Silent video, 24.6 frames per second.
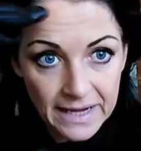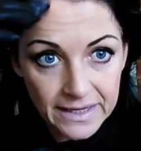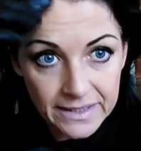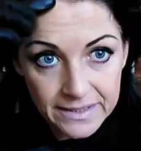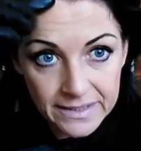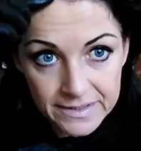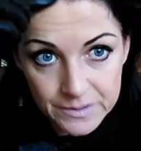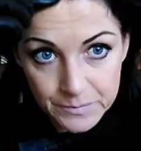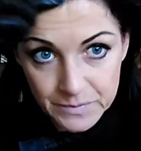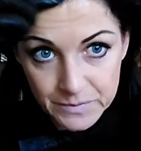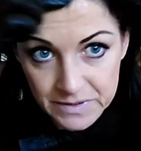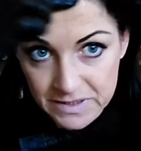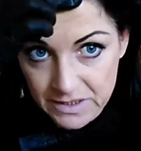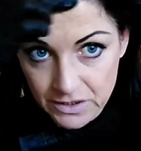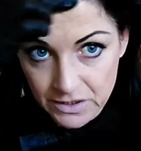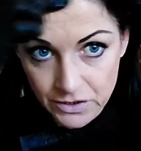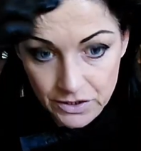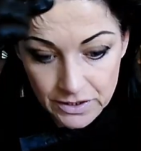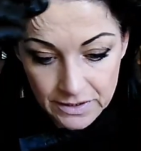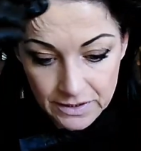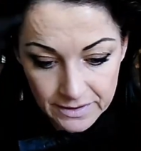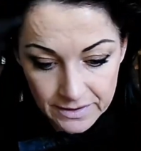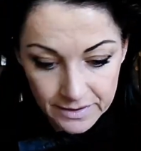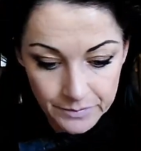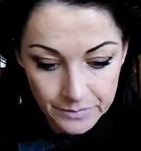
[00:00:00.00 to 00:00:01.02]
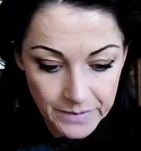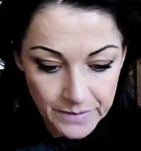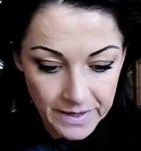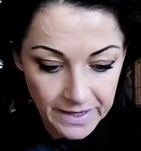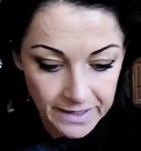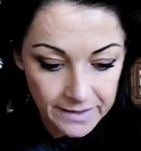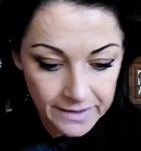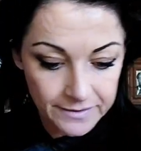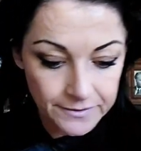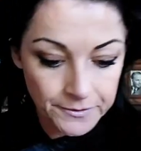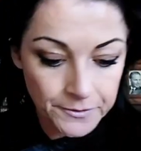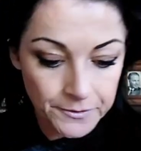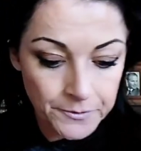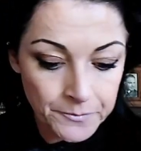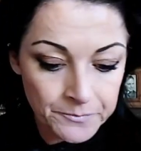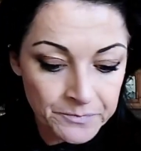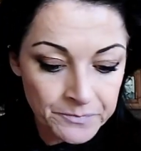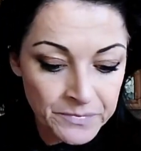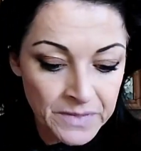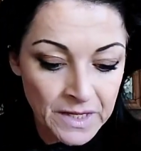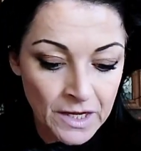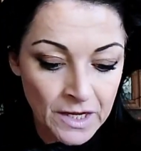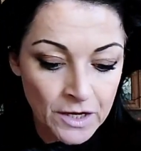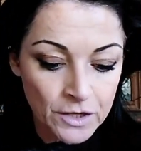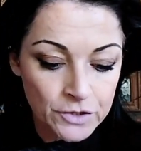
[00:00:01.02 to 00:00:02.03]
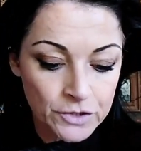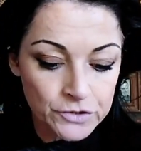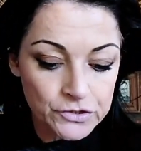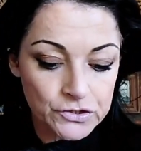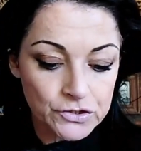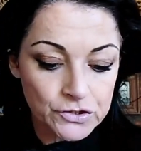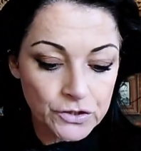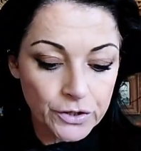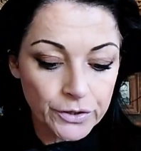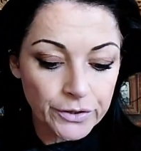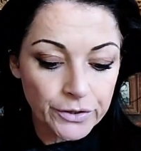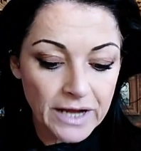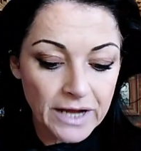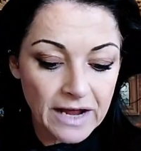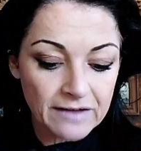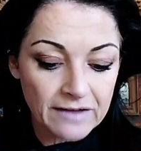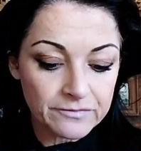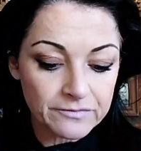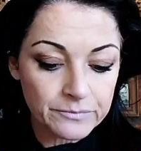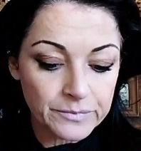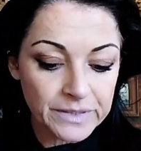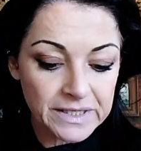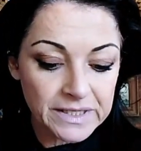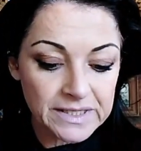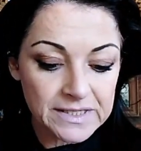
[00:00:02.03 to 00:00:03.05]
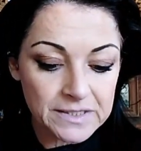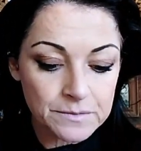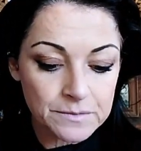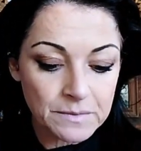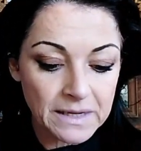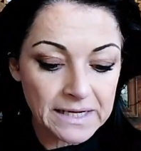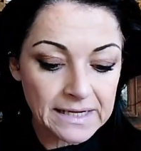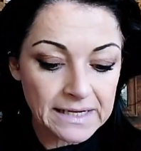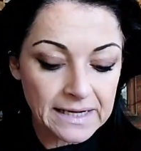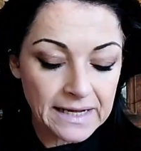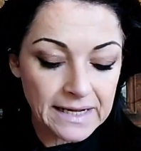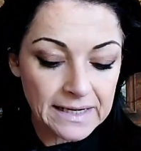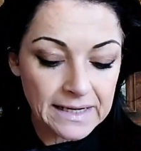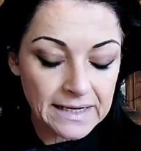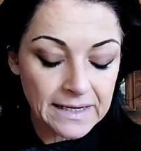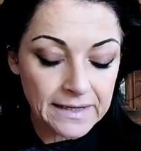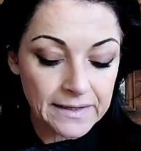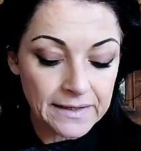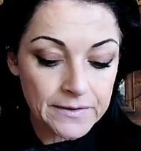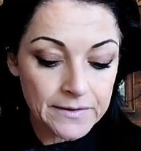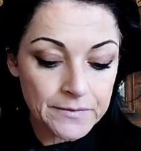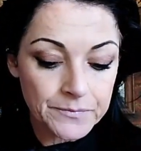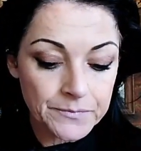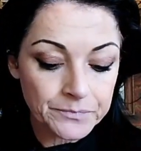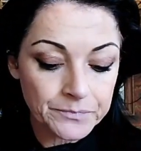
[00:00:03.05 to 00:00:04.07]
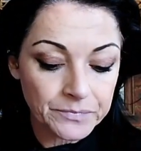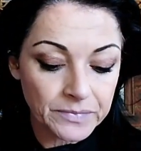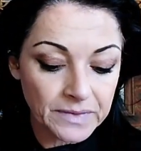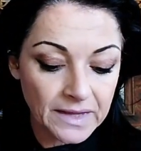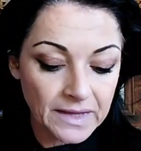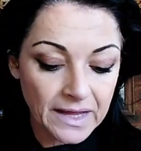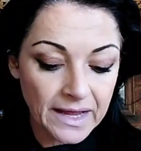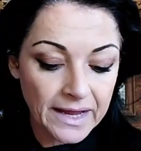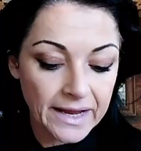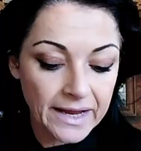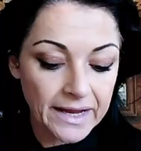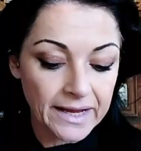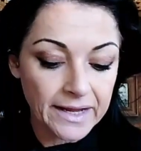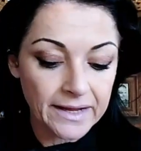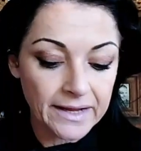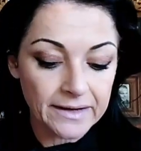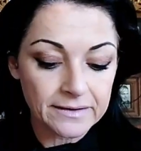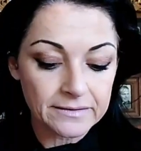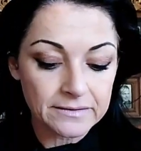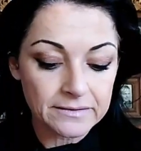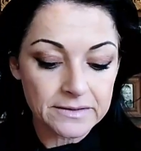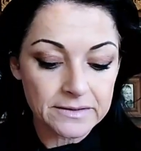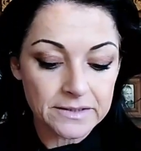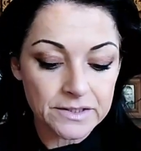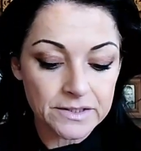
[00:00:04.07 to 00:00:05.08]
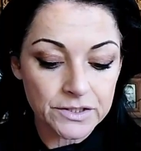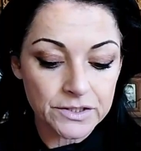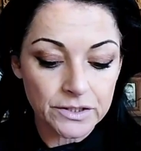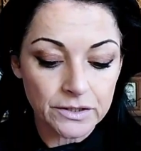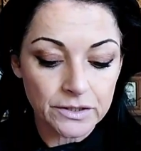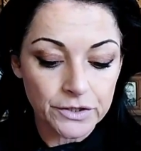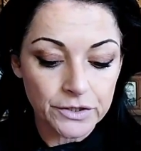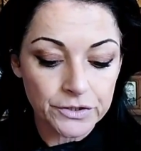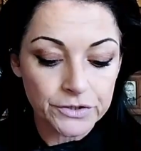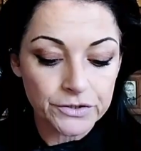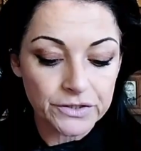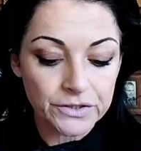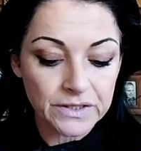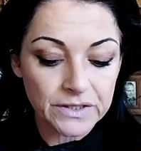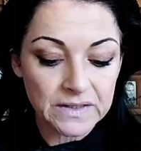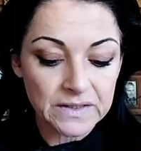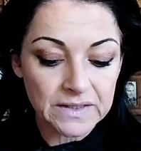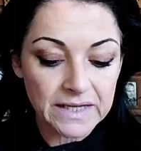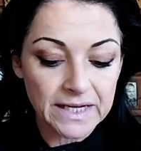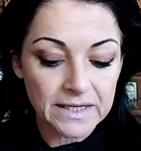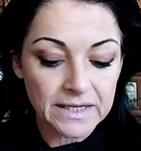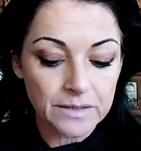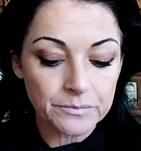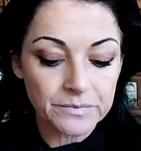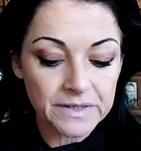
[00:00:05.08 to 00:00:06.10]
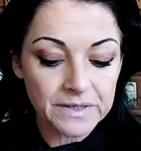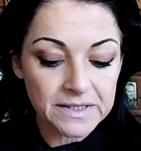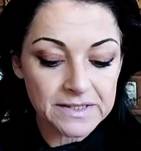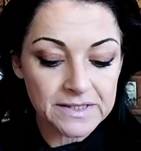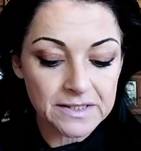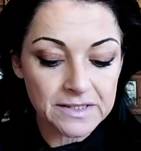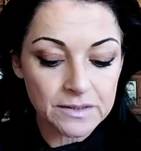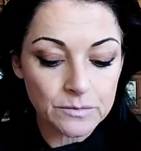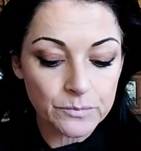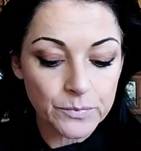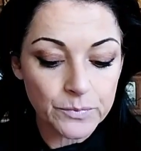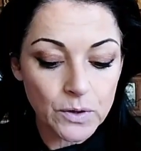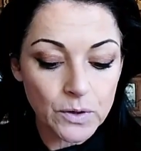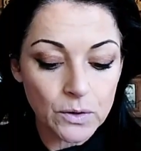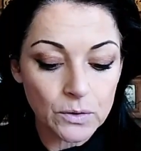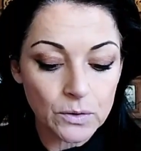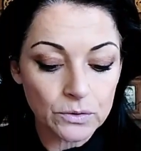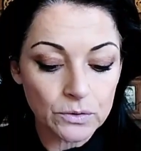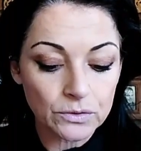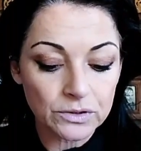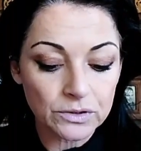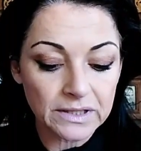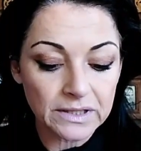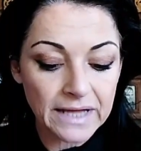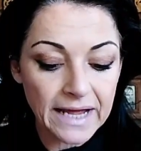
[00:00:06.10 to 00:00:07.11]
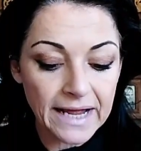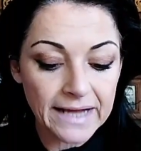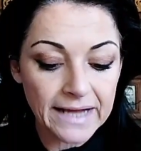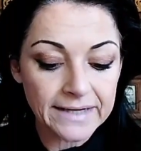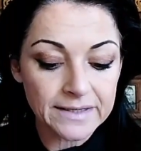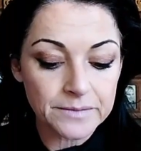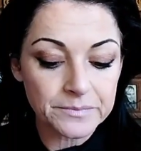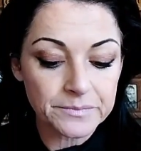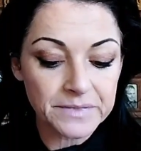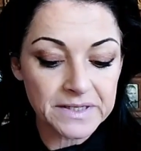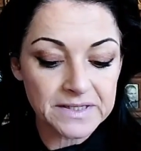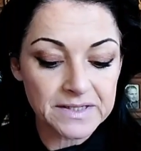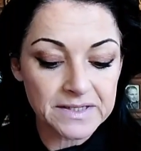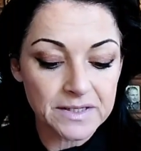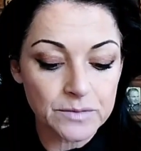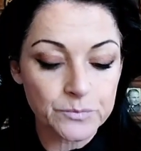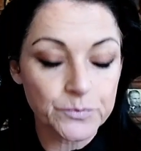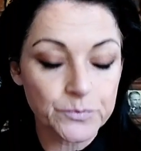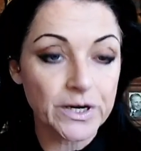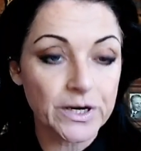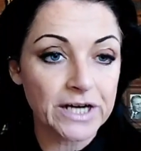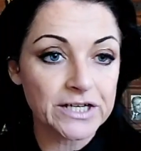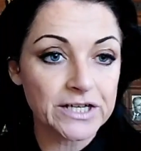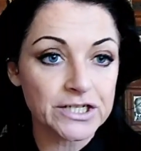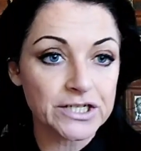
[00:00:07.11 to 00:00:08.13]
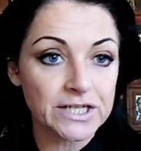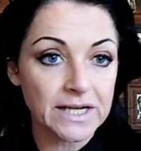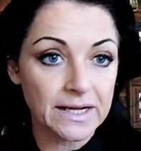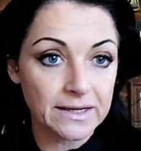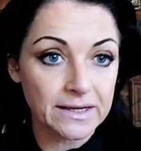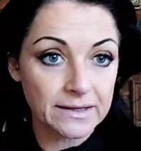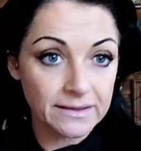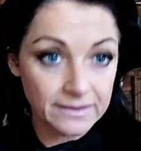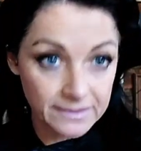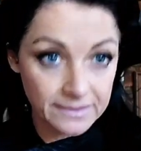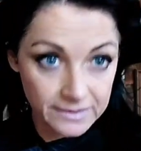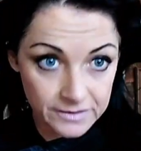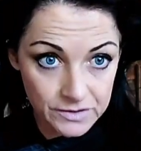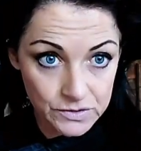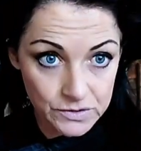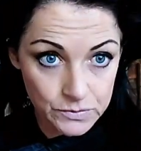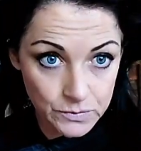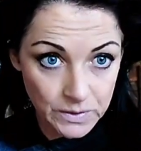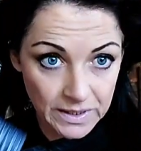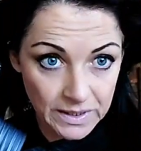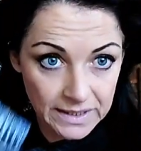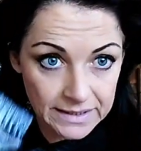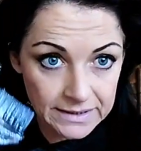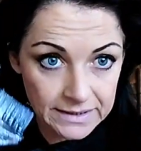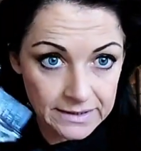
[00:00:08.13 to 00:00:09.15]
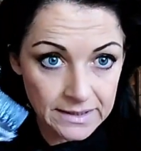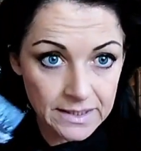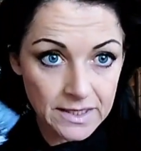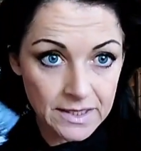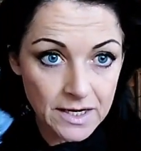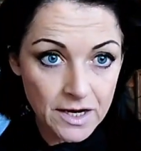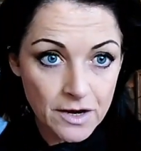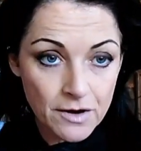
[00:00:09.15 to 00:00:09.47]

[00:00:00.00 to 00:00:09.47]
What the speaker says: black is particularly bad. So I've mixed my color, and you can get a mixing bowl and a mixing brush like this one